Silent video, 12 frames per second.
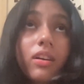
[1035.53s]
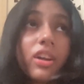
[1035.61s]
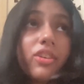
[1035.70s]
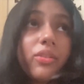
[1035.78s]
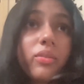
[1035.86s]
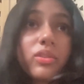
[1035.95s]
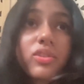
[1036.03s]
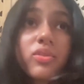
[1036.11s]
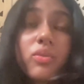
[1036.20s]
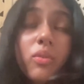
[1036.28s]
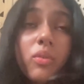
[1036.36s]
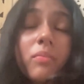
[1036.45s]
control
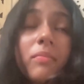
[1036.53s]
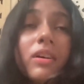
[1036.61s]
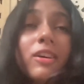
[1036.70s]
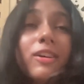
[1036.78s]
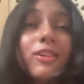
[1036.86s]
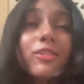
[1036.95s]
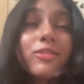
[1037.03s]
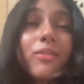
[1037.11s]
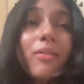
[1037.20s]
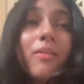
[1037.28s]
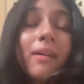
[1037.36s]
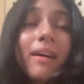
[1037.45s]
Zoom,
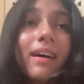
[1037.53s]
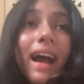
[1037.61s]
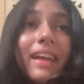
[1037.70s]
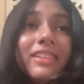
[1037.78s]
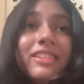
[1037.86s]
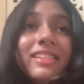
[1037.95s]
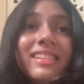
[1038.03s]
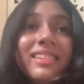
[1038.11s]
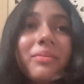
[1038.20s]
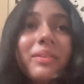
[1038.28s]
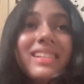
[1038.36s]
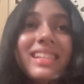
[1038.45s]
so I just
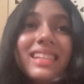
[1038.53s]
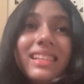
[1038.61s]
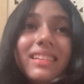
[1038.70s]
was